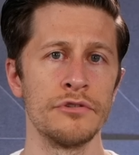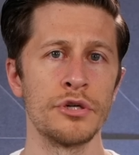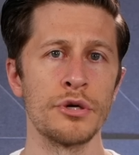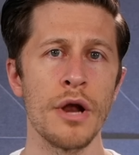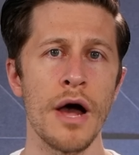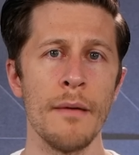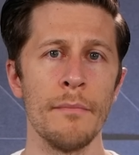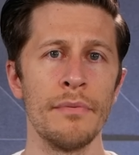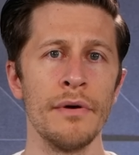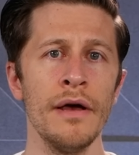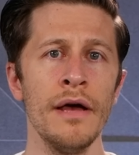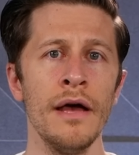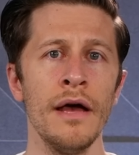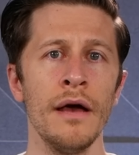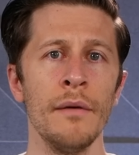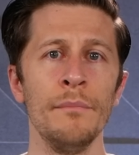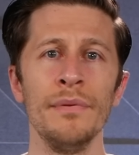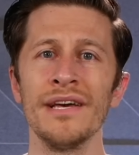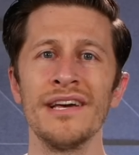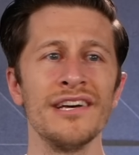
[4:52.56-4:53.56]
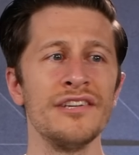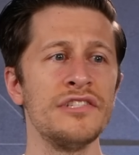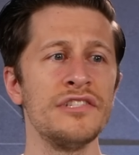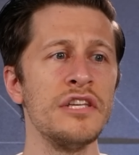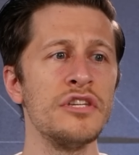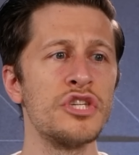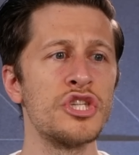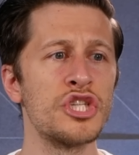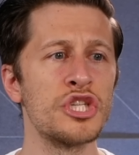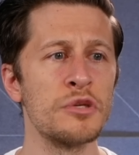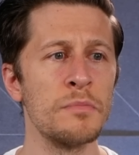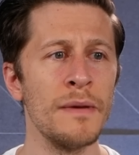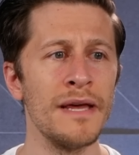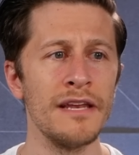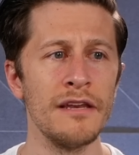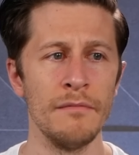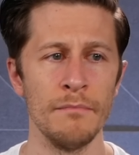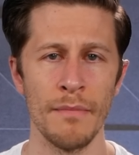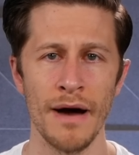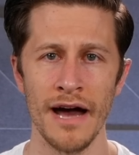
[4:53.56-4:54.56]
Trump because he's
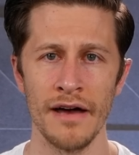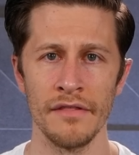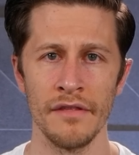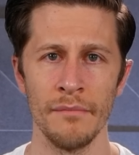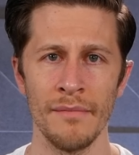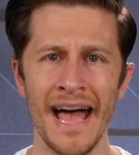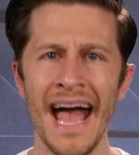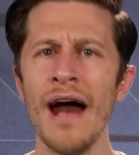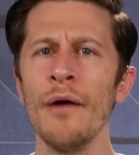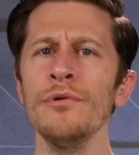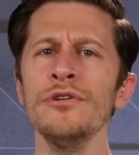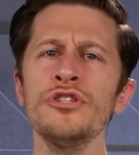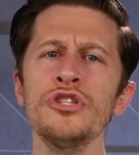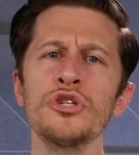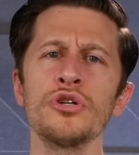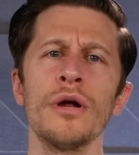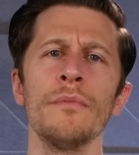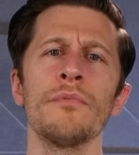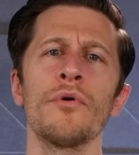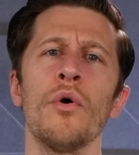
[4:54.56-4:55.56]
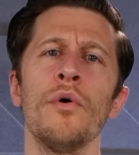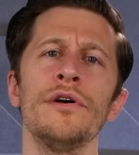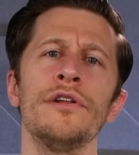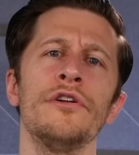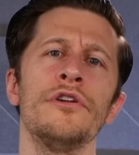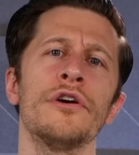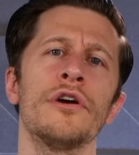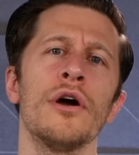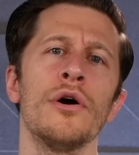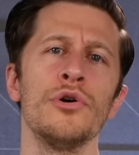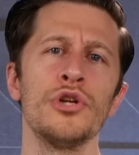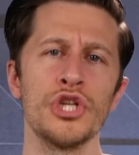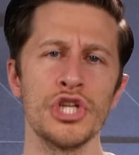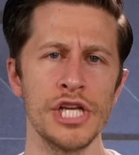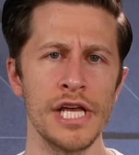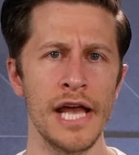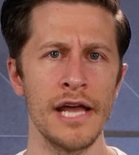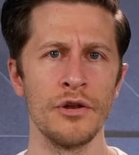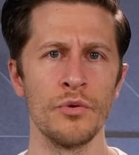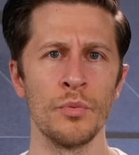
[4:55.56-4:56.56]
smitten by them. How is Trump going to
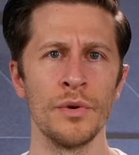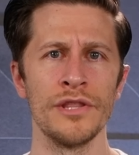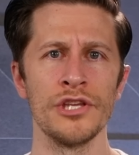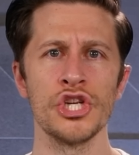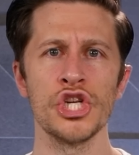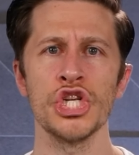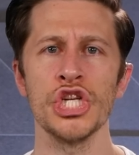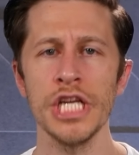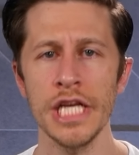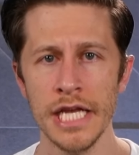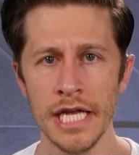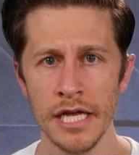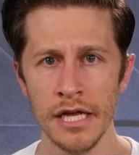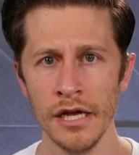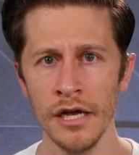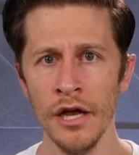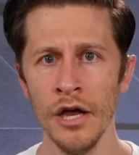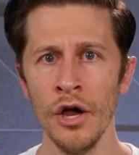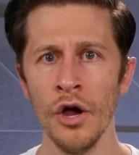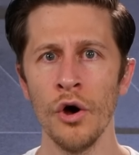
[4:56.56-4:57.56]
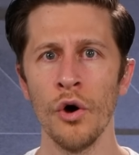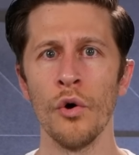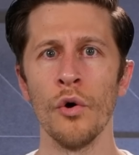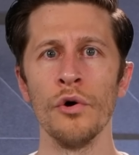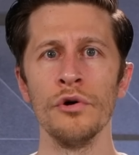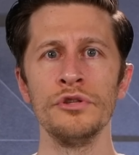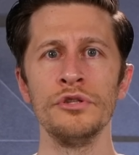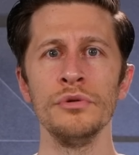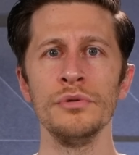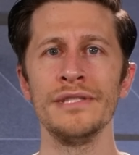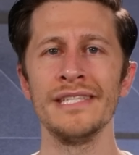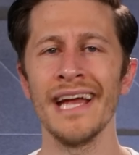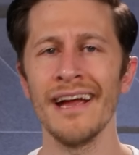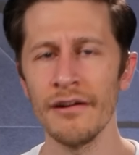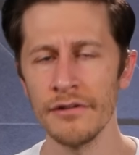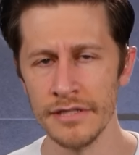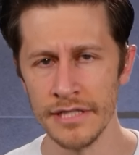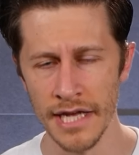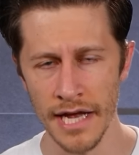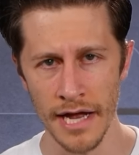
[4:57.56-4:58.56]
negotiate with Xi or
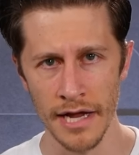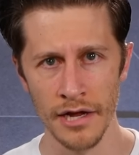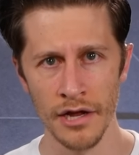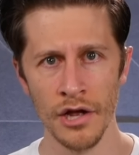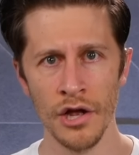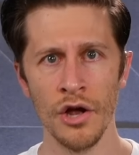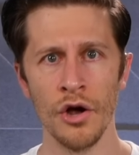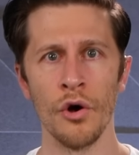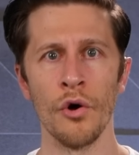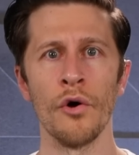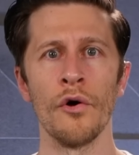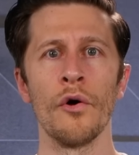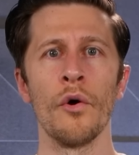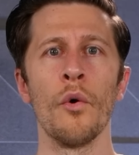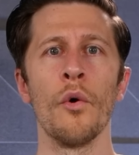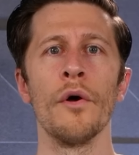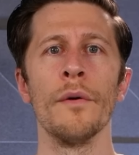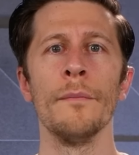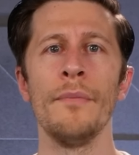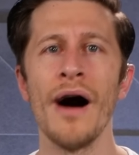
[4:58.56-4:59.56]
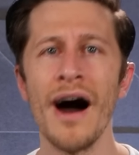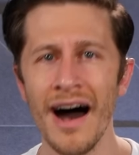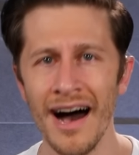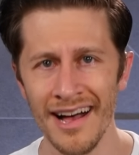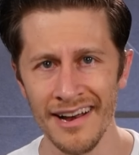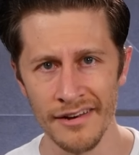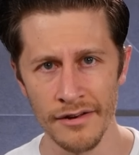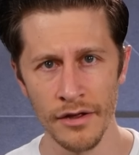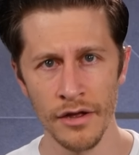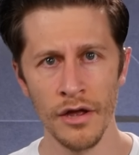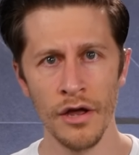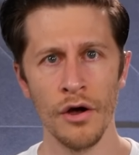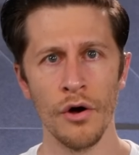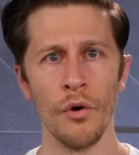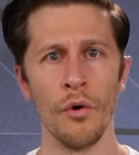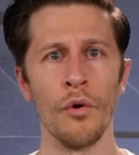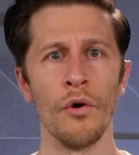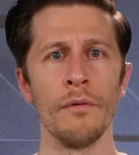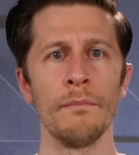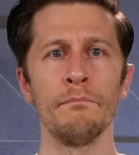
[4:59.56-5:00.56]
Duterte or Orban
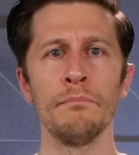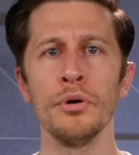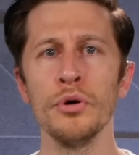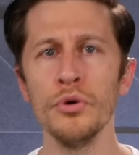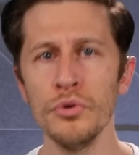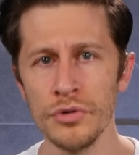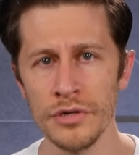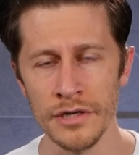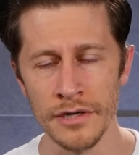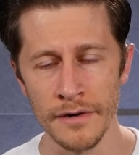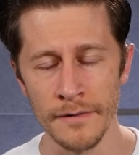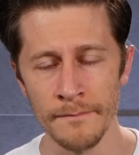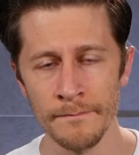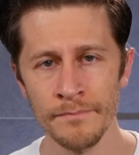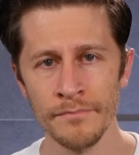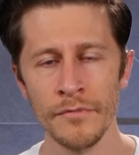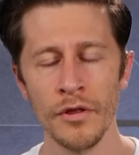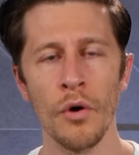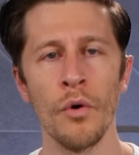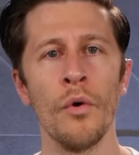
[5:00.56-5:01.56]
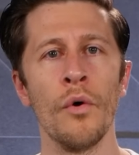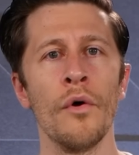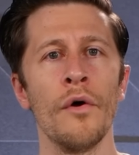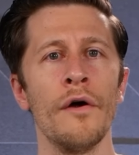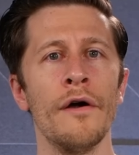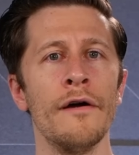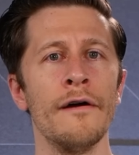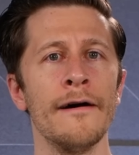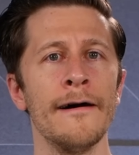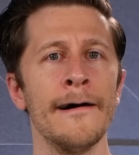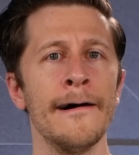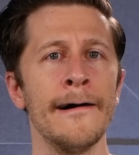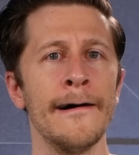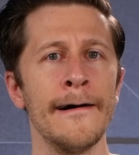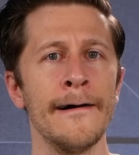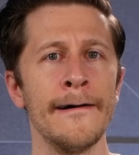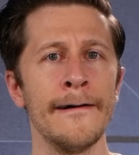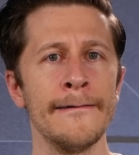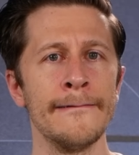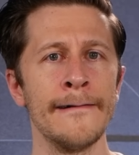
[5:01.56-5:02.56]
or Putin or
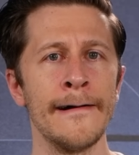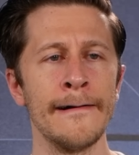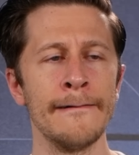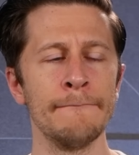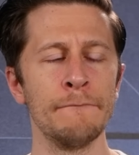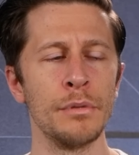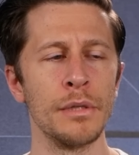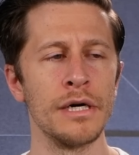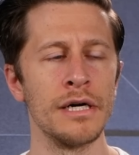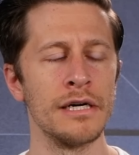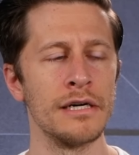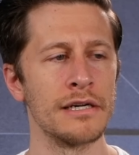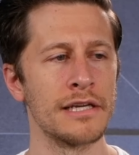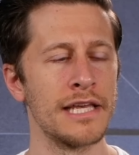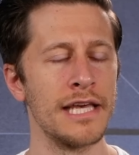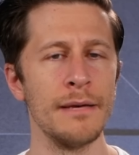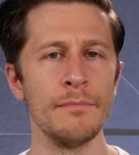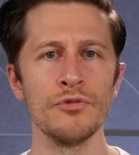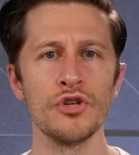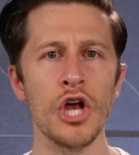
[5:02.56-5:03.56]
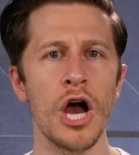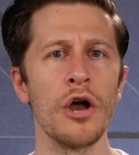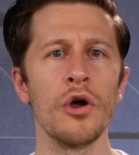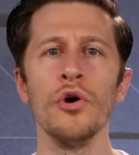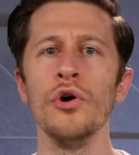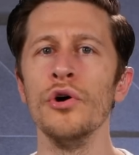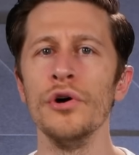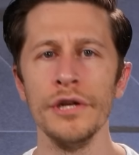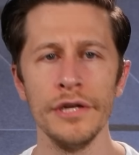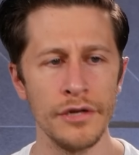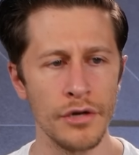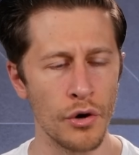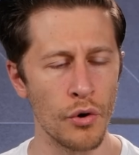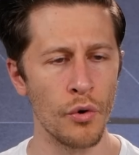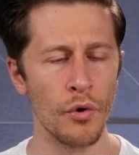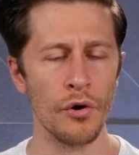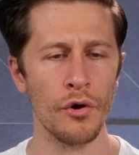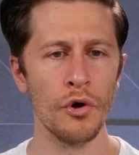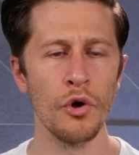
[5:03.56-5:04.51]
uh, uh, uh, Kim Jong un or